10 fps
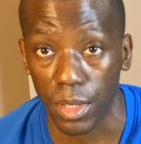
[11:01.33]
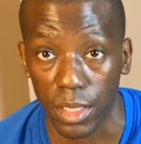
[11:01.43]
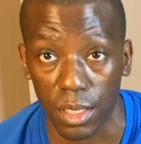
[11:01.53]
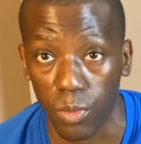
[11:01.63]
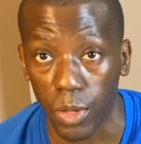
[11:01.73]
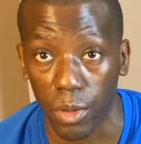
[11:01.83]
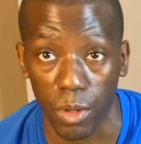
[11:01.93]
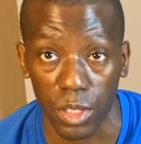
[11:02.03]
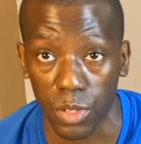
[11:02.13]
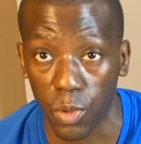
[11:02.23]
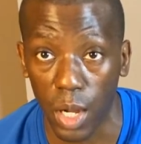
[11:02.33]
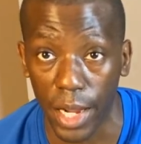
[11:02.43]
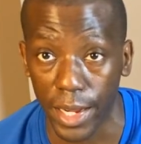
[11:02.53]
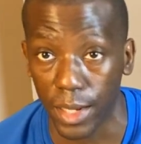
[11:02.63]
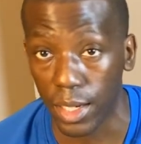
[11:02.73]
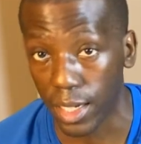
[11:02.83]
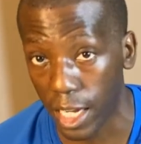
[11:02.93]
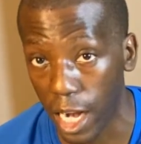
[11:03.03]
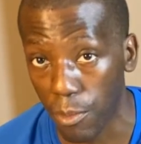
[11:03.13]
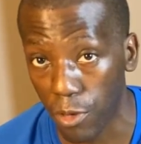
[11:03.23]
somewhere where it's quiet and a
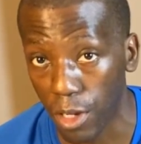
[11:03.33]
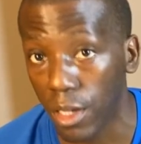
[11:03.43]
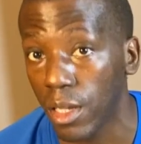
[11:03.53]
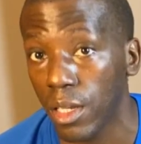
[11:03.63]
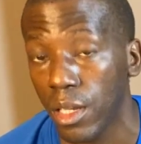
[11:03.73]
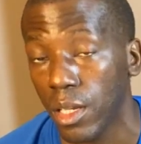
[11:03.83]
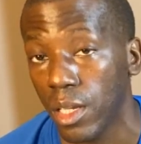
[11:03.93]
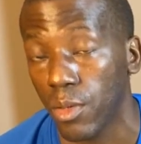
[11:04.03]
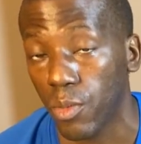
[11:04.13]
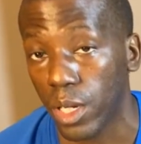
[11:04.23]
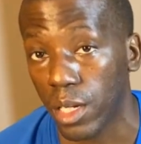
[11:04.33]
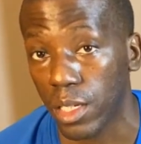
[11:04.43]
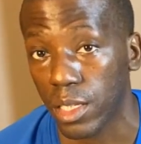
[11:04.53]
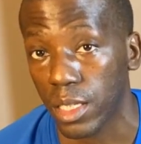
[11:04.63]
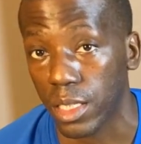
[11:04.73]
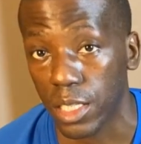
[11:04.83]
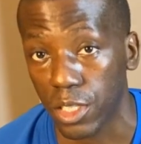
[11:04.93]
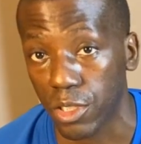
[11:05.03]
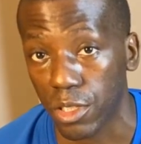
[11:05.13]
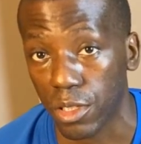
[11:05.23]
camera where the
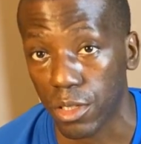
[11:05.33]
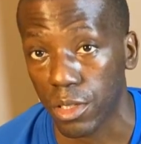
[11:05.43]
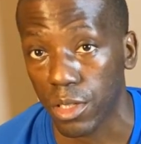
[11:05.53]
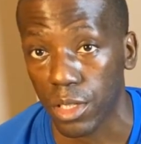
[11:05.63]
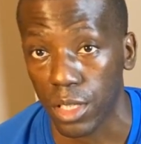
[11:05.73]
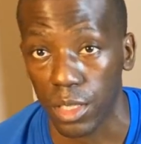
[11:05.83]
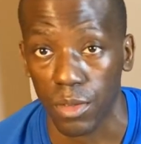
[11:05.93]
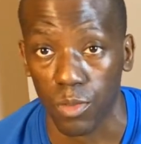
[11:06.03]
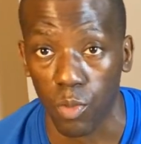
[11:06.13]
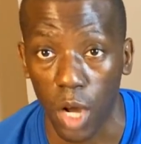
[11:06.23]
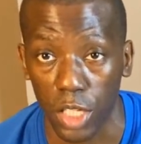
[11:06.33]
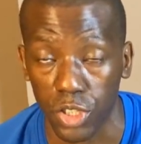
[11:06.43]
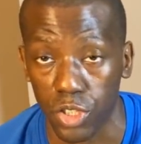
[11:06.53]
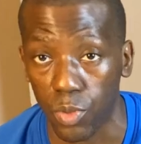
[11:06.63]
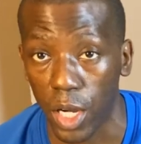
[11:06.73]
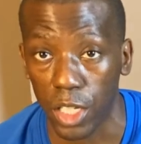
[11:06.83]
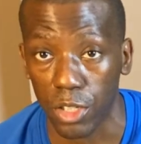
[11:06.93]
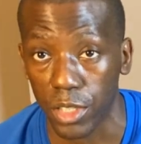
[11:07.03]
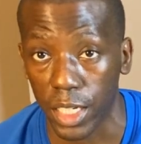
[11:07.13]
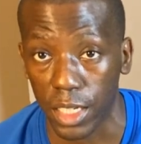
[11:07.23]
teacher can watch you while you're
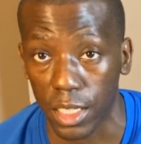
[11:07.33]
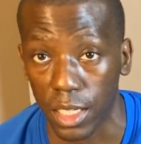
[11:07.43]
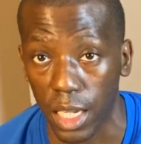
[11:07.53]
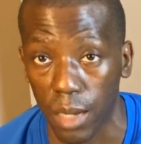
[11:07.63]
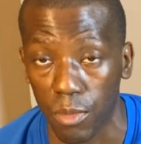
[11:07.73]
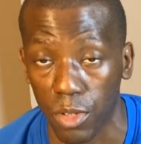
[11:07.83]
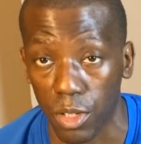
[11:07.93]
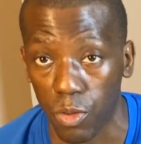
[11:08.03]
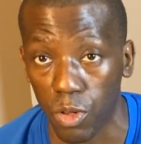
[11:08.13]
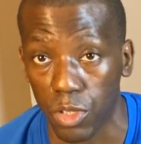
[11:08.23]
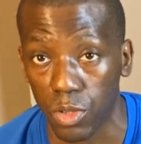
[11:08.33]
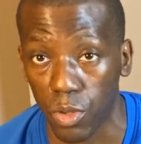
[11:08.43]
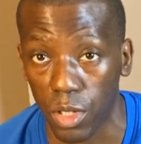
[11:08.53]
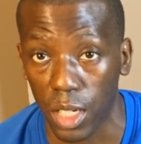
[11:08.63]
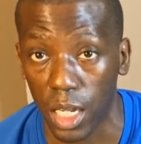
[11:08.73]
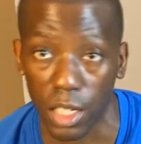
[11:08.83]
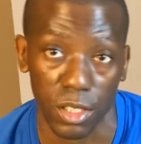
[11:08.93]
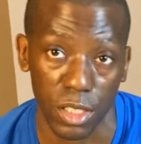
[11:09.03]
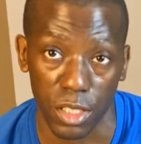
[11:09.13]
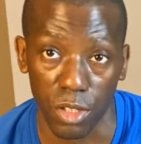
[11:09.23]
taking the course online, because
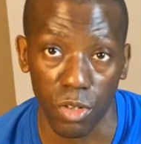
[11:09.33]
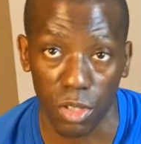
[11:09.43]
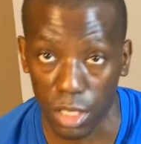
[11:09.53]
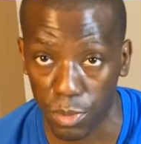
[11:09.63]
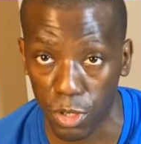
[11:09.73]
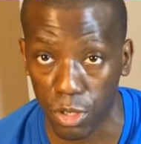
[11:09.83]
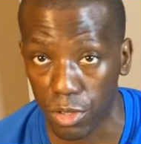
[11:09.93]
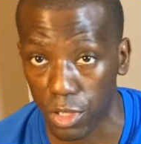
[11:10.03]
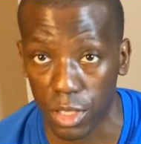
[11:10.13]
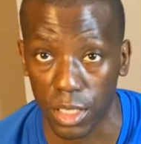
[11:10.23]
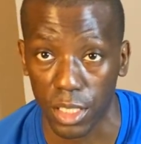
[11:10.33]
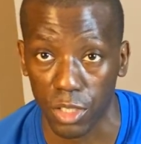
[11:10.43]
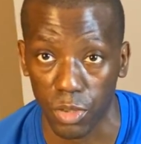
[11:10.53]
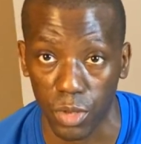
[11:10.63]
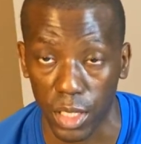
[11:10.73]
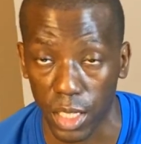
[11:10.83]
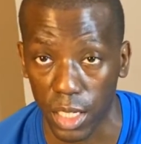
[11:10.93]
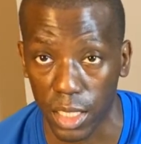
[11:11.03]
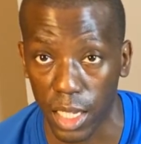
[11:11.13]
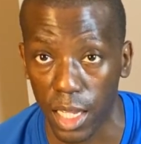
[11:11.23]
it's still on the computer. It's just that you're doing it
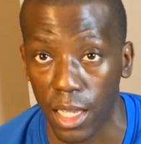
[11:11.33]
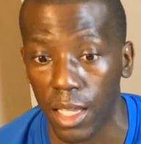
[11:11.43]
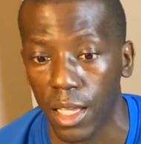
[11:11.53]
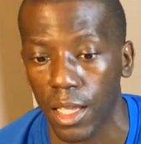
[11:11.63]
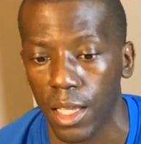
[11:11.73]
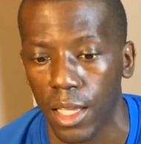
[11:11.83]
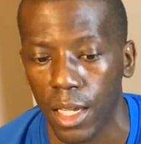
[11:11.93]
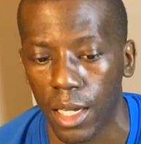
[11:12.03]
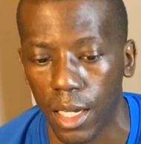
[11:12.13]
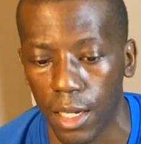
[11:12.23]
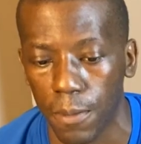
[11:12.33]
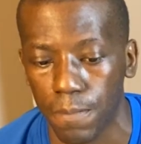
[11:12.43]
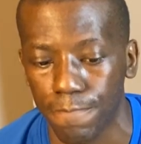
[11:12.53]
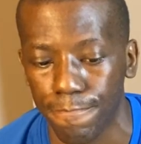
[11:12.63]
like that. I'm